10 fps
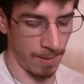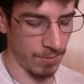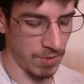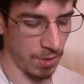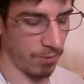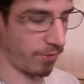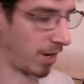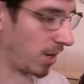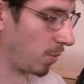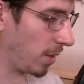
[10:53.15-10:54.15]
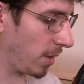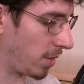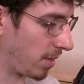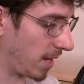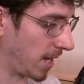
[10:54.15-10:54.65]
so far
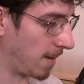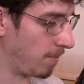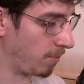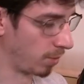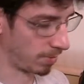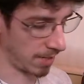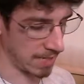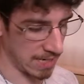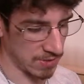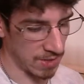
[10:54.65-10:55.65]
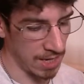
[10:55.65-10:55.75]
with my desk.